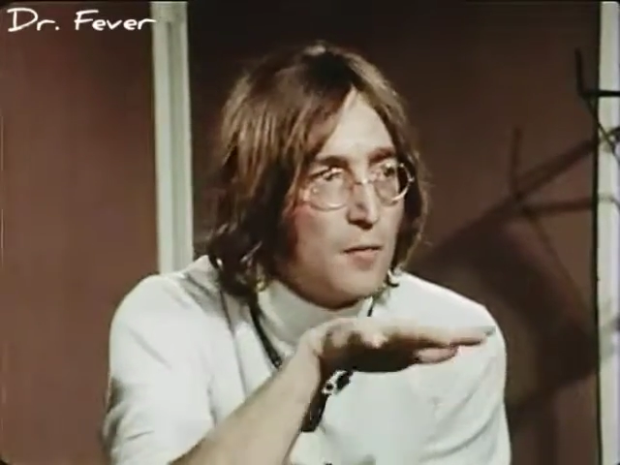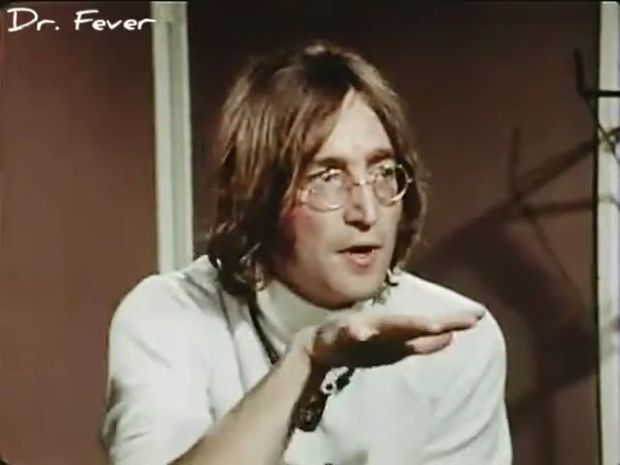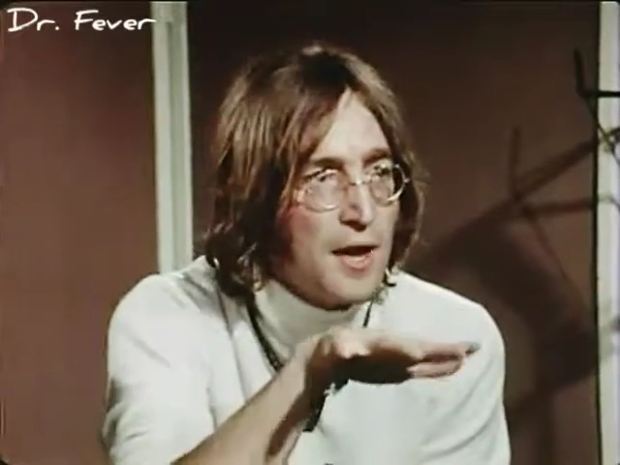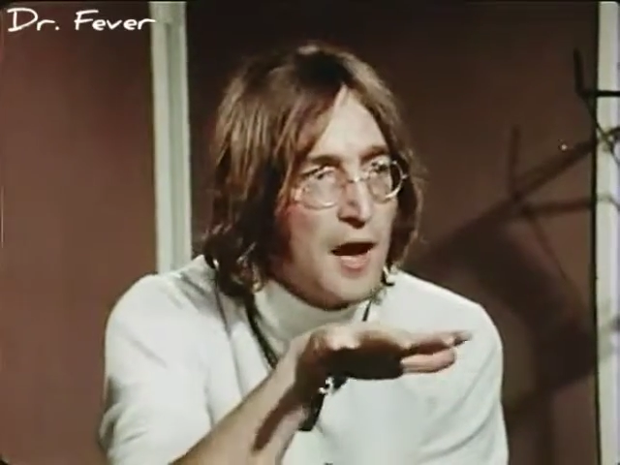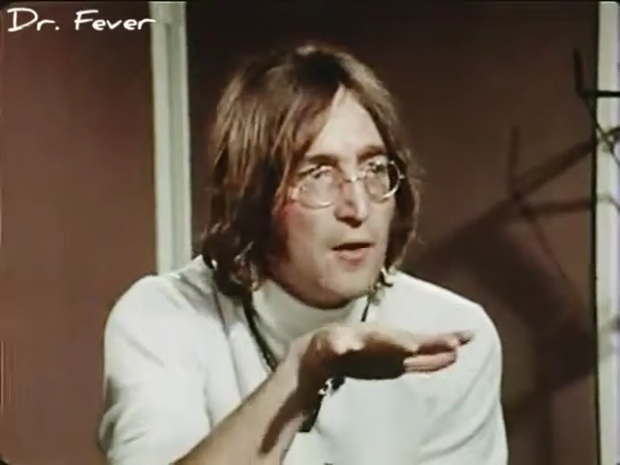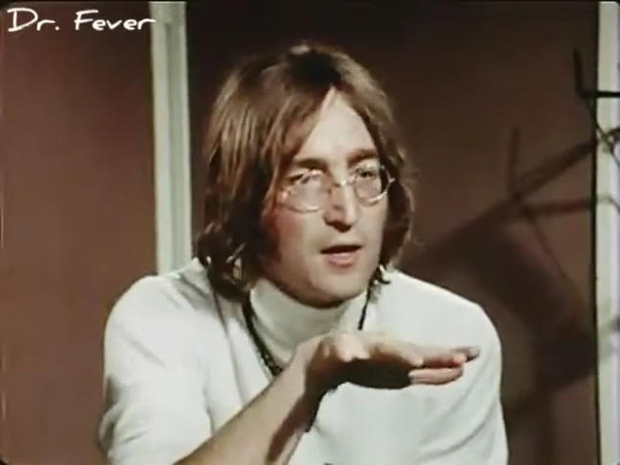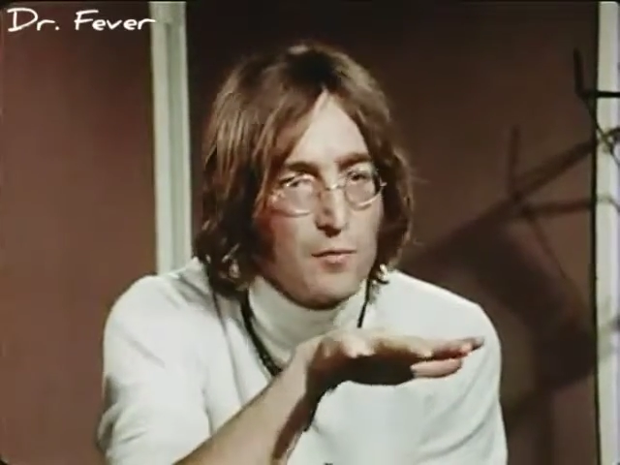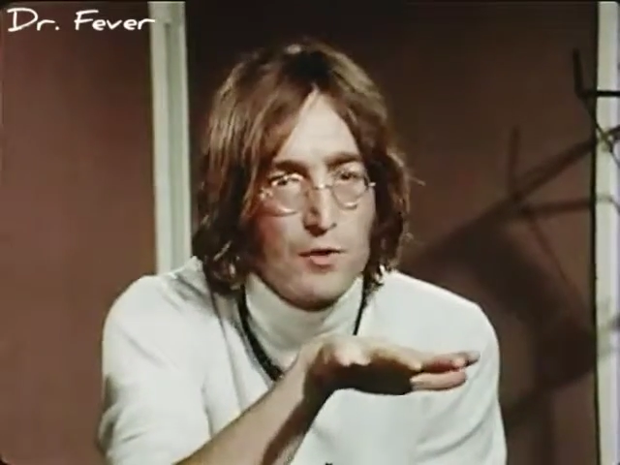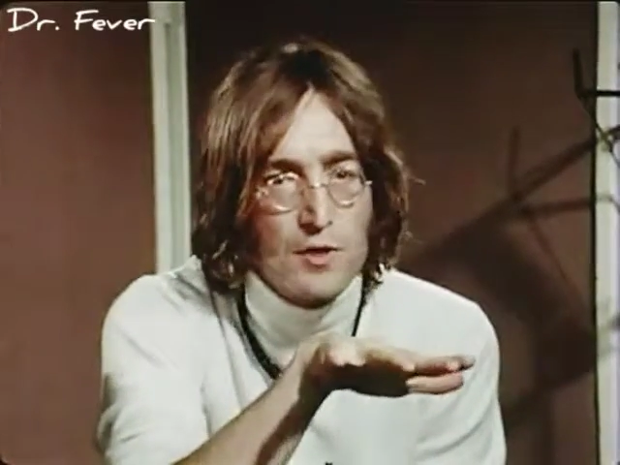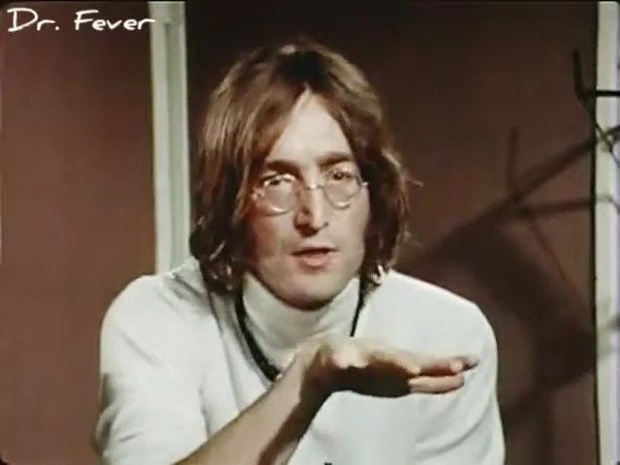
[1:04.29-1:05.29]
But now I
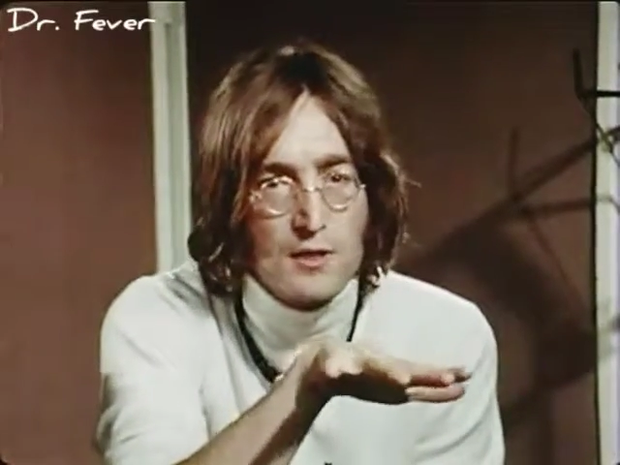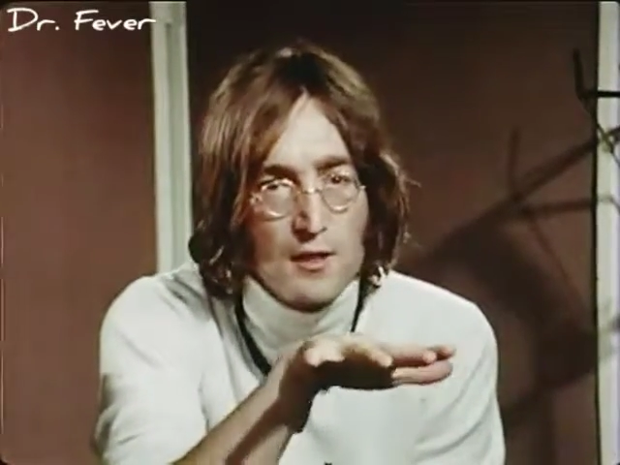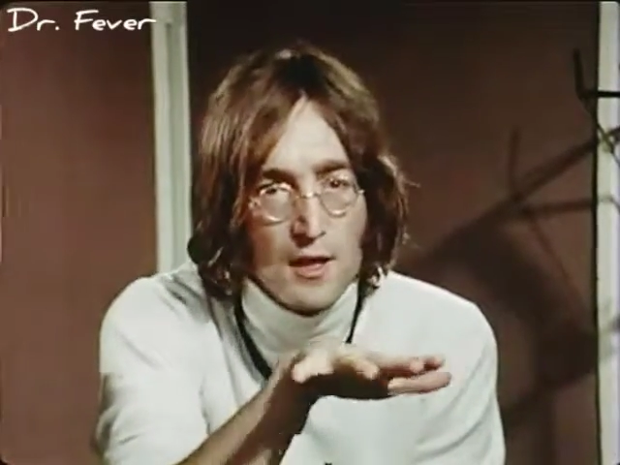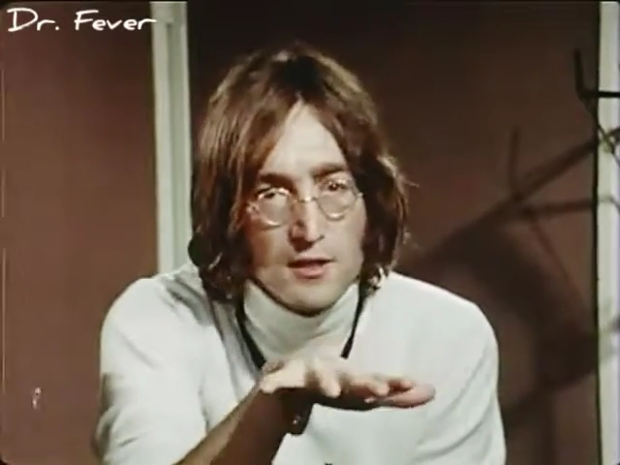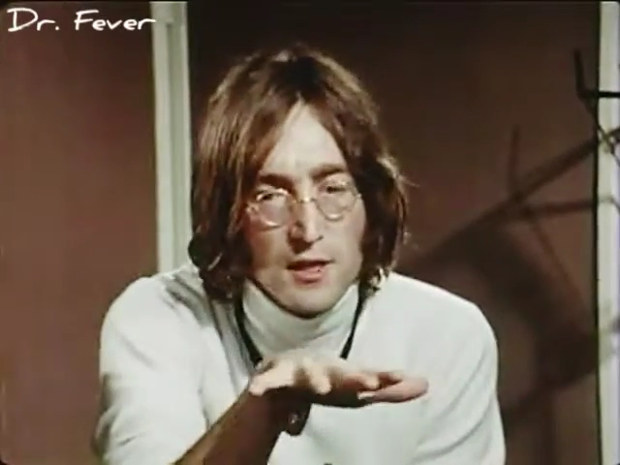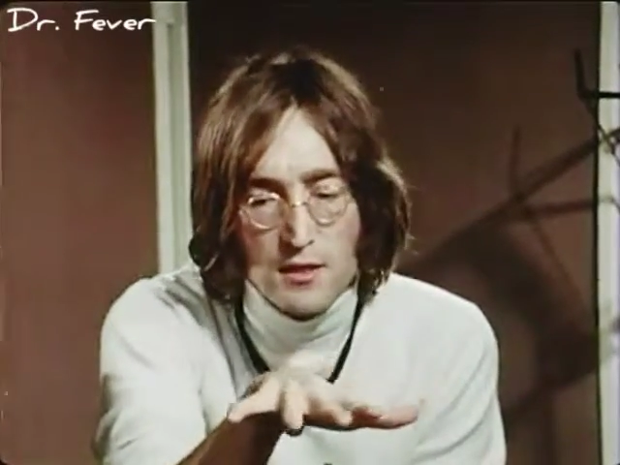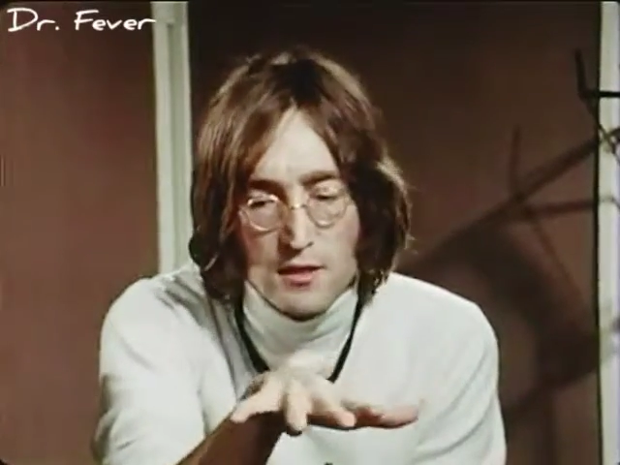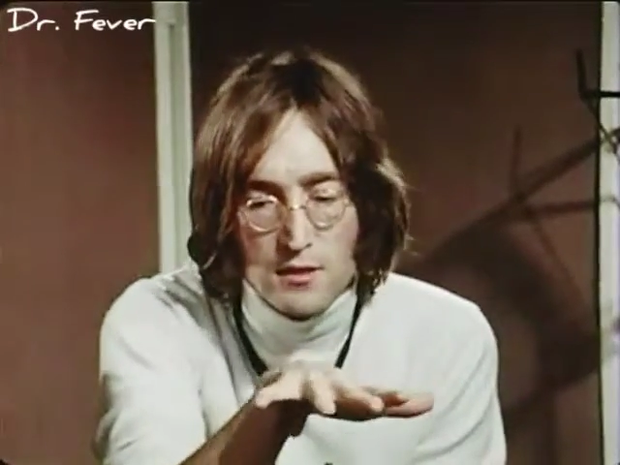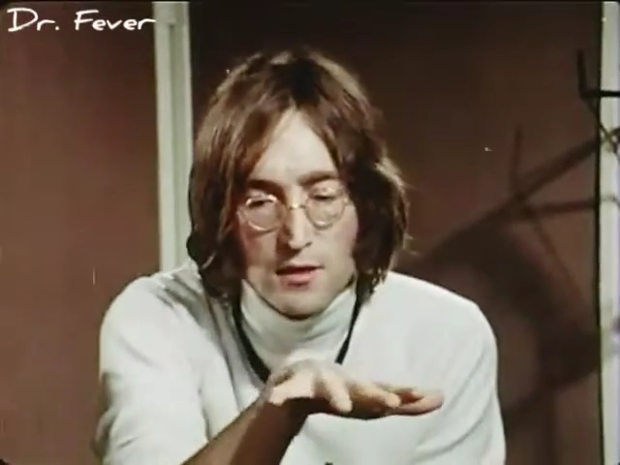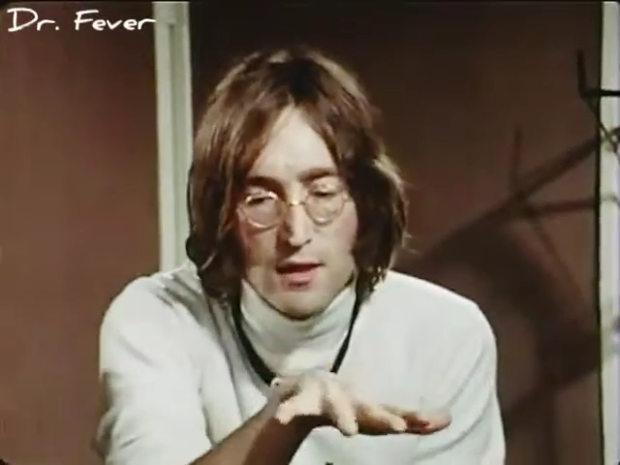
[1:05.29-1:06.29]
can put it into that
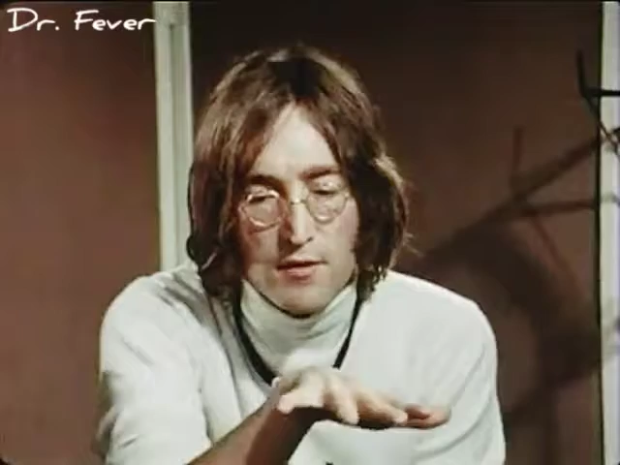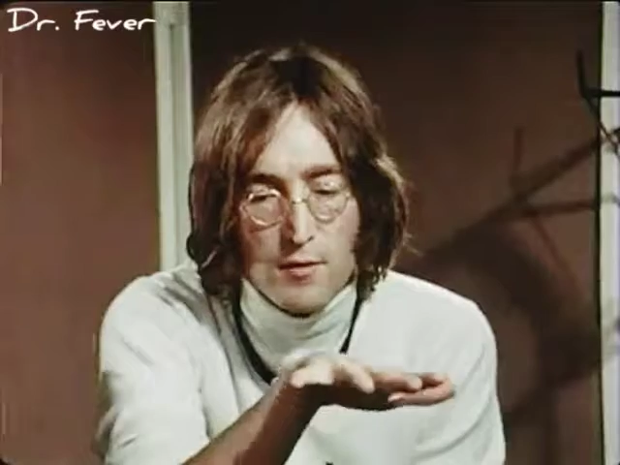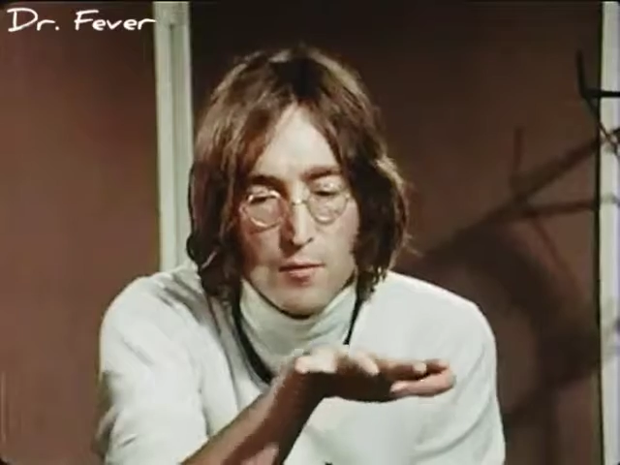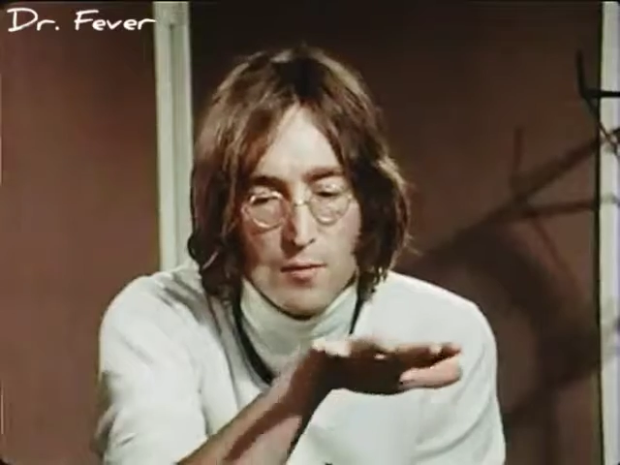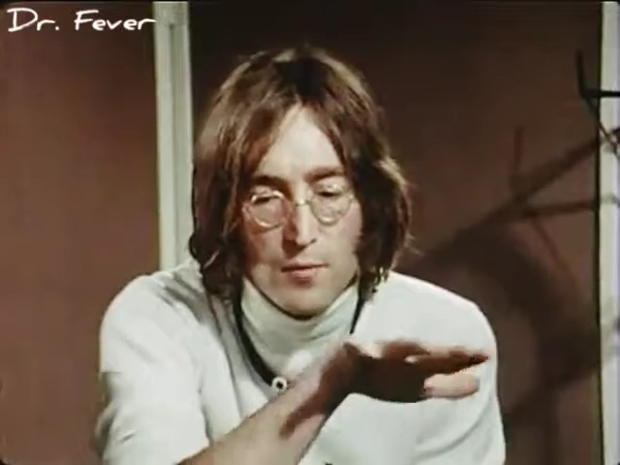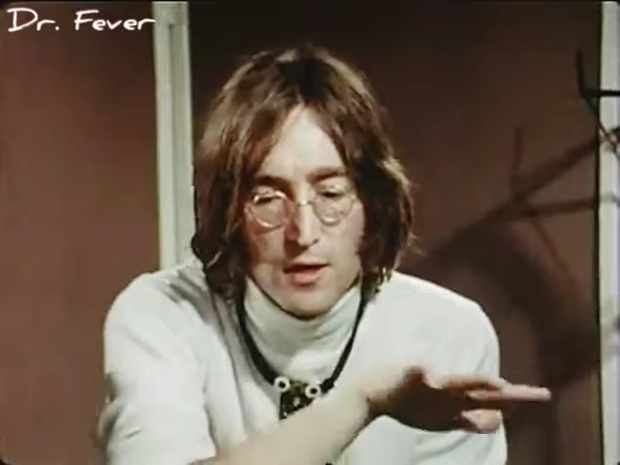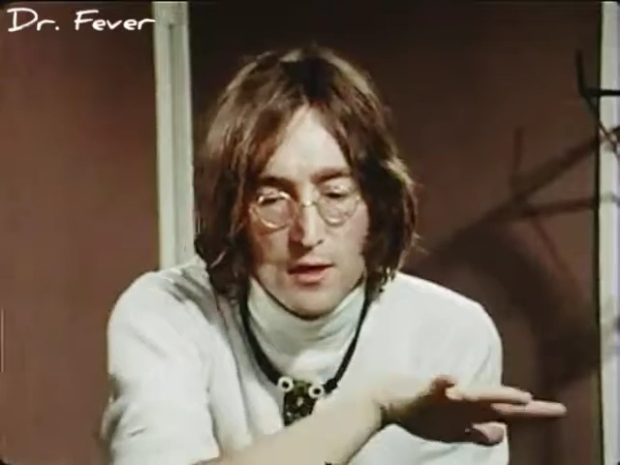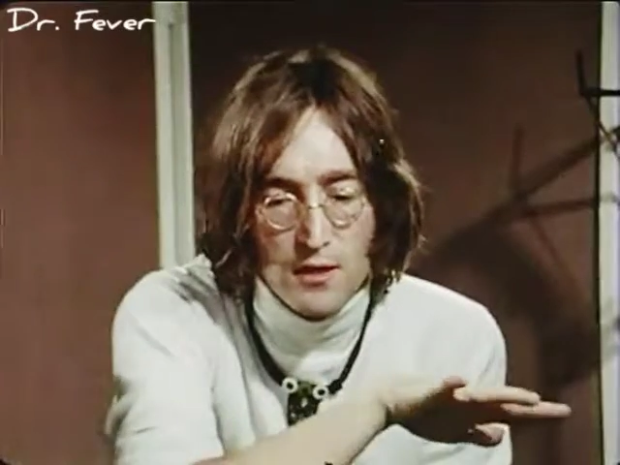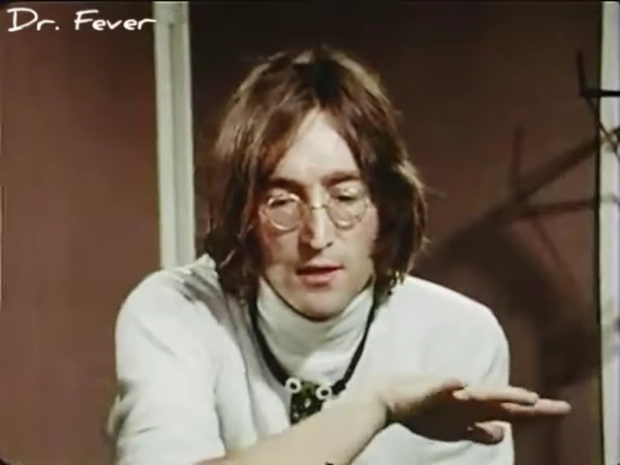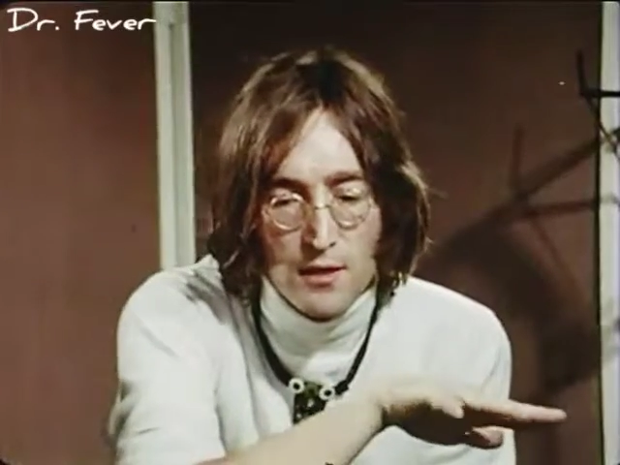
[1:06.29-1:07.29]
sentence that I think we're
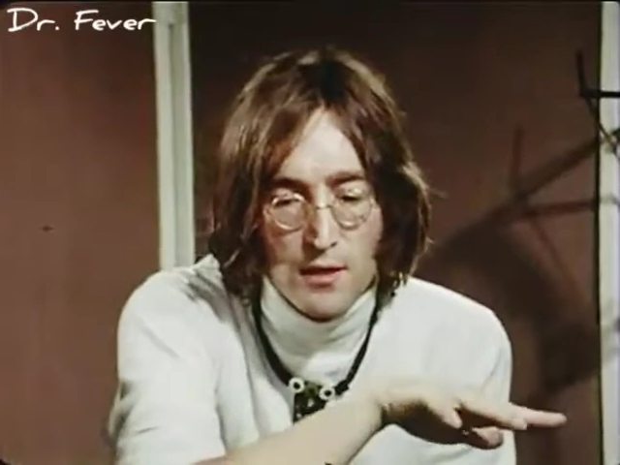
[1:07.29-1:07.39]
being